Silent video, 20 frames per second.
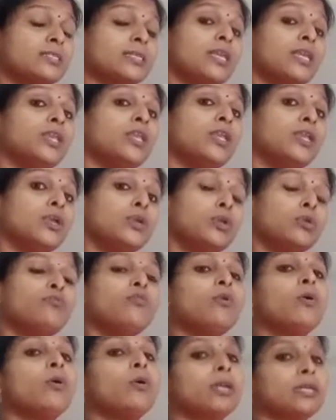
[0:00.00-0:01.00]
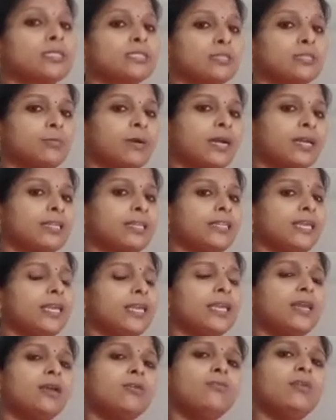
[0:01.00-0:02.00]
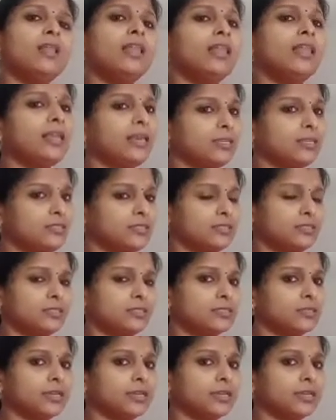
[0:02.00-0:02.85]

sent into forest by the villagers.